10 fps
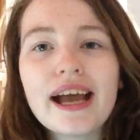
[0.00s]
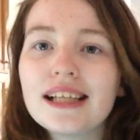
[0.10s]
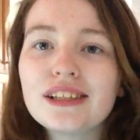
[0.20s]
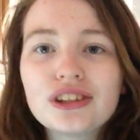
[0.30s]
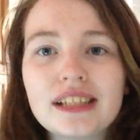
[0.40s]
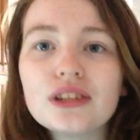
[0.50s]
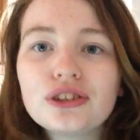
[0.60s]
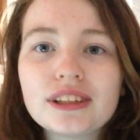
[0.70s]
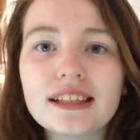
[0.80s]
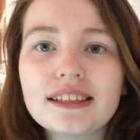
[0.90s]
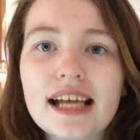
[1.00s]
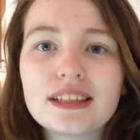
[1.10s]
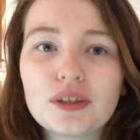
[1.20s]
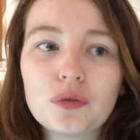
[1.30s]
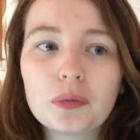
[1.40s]
Yeah, it's just interesting to
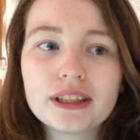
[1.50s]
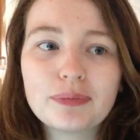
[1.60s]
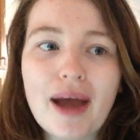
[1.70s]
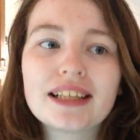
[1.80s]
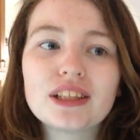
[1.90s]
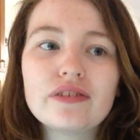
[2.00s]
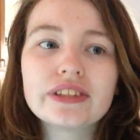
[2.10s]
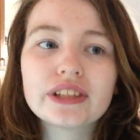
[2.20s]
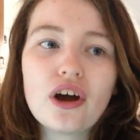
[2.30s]
get different perspectives